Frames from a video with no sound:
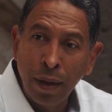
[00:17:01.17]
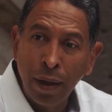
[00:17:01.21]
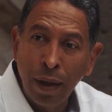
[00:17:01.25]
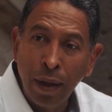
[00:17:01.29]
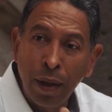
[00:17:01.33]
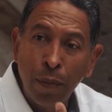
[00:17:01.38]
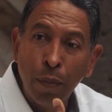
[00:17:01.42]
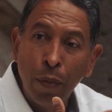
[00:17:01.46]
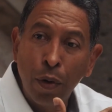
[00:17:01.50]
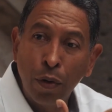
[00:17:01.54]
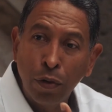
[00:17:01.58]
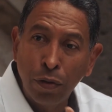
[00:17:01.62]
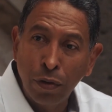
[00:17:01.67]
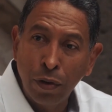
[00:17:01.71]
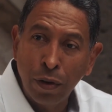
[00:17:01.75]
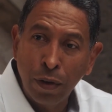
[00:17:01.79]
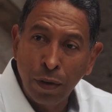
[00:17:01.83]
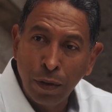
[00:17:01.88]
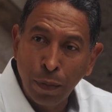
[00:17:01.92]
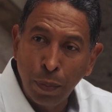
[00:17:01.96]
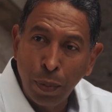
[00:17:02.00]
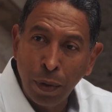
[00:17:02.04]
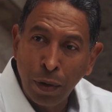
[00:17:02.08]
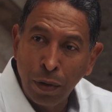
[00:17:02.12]
emotional,
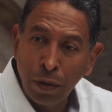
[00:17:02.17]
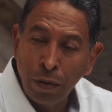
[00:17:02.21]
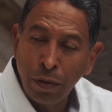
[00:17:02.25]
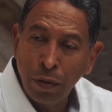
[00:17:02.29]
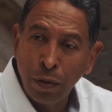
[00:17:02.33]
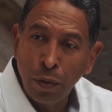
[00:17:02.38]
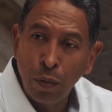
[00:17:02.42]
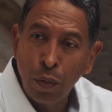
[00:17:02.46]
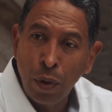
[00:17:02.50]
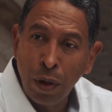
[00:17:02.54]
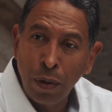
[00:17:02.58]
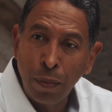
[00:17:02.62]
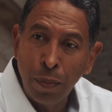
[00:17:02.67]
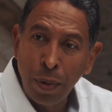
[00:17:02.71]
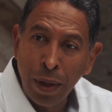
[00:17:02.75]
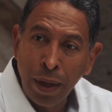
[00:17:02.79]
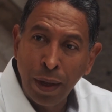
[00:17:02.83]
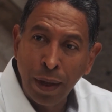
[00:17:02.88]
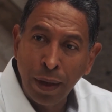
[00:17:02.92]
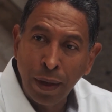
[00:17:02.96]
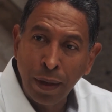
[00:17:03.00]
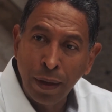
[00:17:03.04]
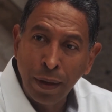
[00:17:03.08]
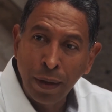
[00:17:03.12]
spiritual
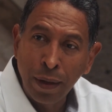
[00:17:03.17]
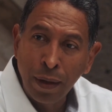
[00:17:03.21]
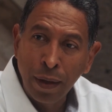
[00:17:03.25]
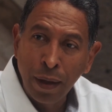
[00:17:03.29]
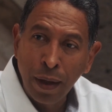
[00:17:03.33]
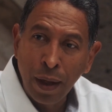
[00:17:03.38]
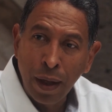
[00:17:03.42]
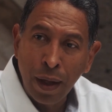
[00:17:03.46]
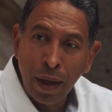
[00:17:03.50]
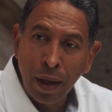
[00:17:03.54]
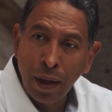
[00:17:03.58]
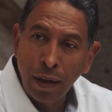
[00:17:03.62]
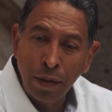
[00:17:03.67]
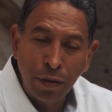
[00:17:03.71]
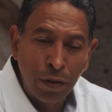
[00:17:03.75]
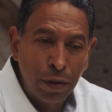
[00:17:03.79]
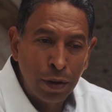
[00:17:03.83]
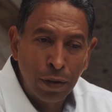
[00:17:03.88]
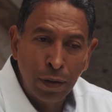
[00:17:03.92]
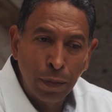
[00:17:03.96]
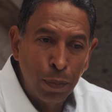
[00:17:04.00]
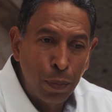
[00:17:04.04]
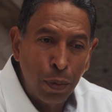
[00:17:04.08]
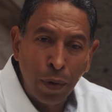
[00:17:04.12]
well-being.
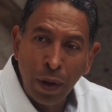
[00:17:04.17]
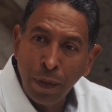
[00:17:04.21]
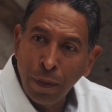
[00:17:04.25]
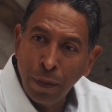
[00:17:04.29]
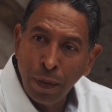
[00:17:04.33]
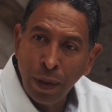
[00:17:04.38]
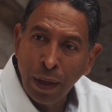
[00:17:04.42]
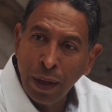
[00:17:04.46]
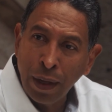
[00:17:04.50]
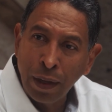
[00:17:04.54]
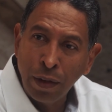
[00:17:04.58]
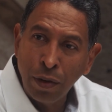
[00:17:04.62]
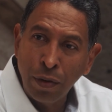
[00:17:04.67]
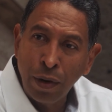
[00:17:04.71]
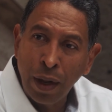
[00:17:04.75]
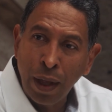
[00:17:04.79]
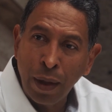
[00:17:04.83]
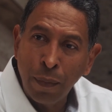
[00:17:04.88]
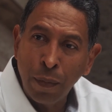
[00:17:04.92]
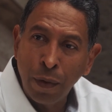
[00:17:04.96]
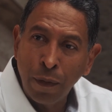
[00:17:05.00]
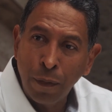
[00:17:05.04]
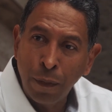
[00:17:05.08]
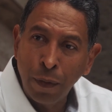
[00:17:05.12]
Just briefly, can you
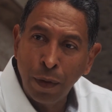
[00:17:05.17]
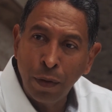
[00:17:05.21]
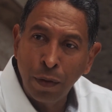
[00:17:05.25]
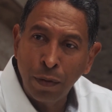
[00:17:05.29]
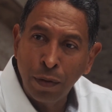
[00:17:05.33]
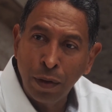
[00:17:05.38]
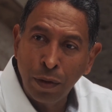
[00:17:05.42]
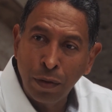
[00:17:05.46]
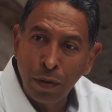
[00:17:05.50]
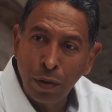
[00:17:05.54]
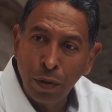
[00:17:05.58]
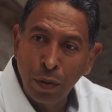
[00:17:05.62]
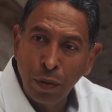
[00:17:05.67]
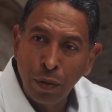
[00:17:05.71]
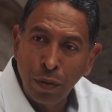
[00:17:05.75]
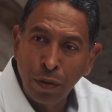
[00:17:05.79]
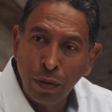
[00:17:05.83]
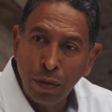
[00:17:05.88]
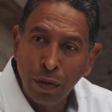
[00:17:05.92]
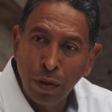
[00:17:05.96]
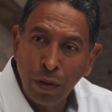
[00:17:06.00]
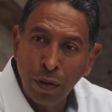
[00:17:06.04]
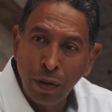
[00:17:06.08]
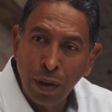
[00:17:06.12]
name a few of the tools
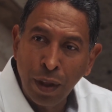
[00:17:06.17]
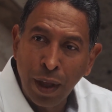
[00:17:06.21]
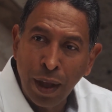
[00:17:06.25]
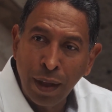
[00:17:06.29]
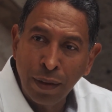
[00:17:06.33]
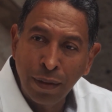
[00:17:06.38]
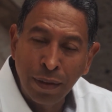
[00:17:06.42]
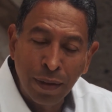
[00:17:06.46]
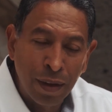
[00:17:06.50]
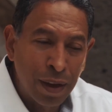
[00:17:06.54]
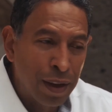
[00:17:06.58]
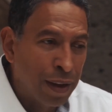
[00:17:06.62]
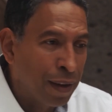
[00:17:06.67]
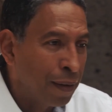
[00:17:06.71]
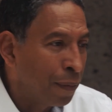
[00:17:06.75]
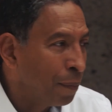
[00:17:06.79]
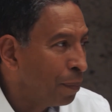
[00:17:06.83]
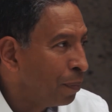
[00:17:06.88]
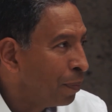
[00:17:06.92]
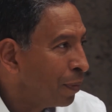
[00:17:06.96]
so that